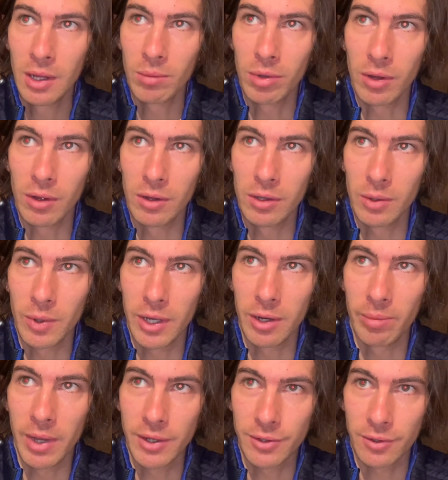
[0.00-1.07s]
but the only way to
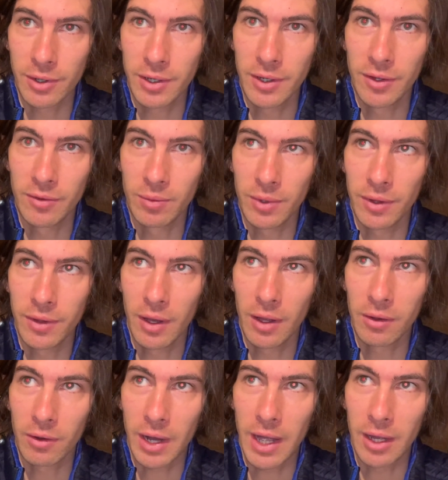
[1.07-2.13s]
measure it is with
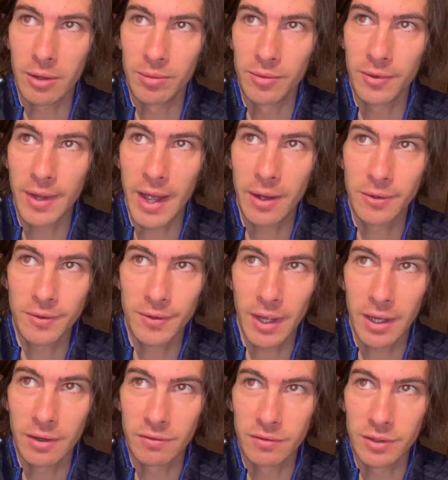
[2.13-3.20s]
other atoms
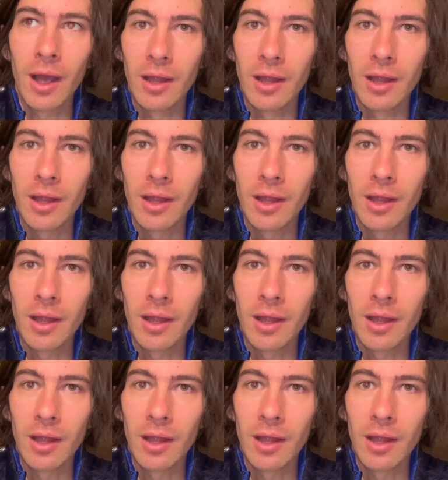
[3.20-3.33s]
outside of it.